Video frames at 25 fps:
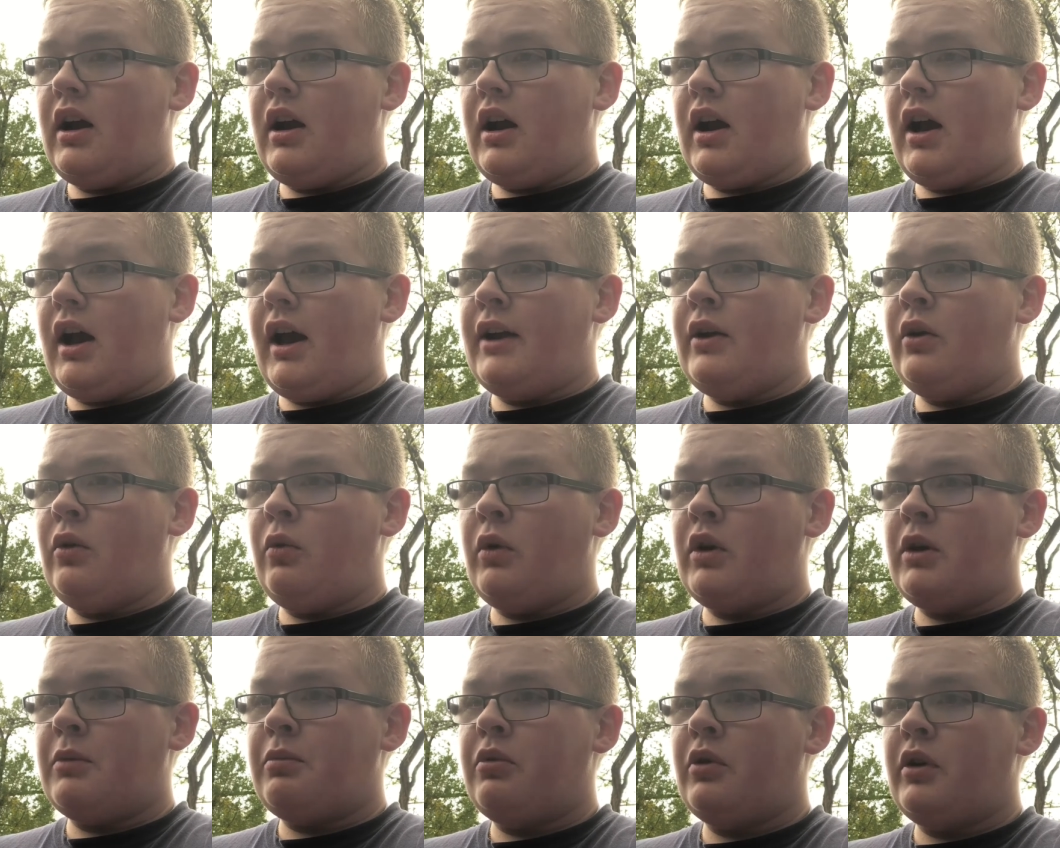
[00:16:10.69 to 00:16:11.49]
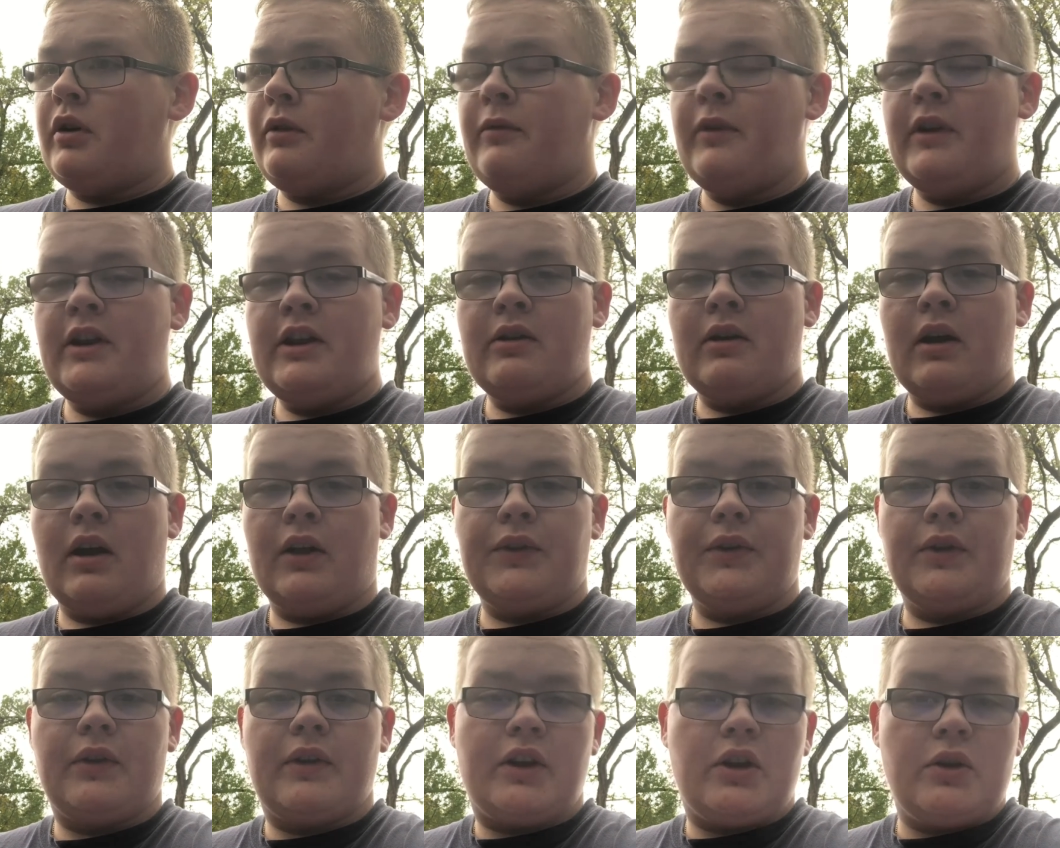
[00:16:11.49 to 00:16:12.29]
I don't want to put a video out
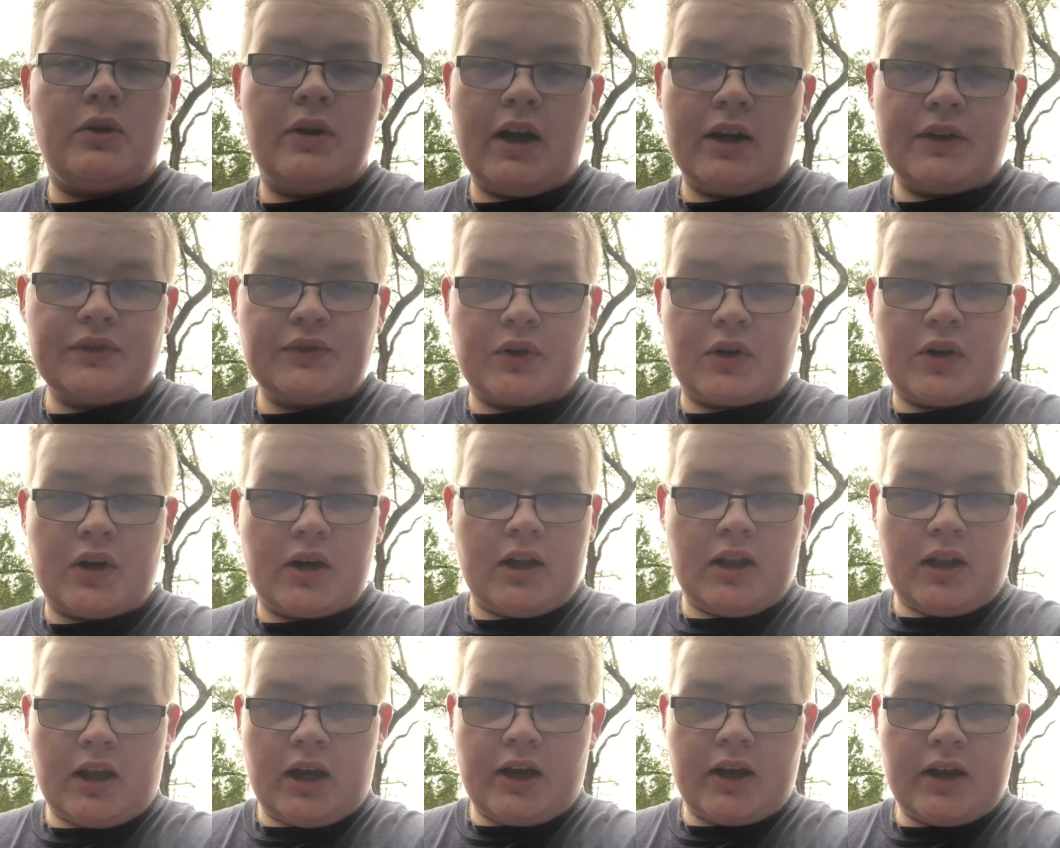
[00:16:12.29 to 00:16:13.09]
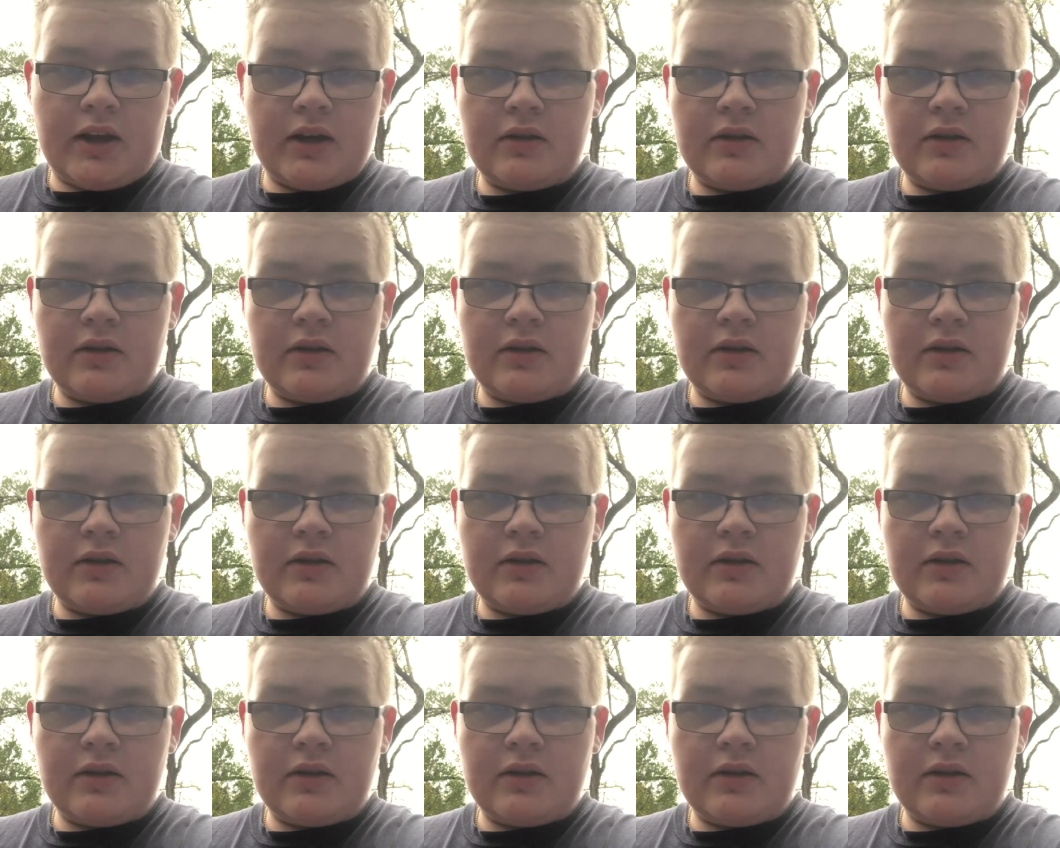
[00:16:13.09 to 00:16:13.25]
there that you guys aren't going to like.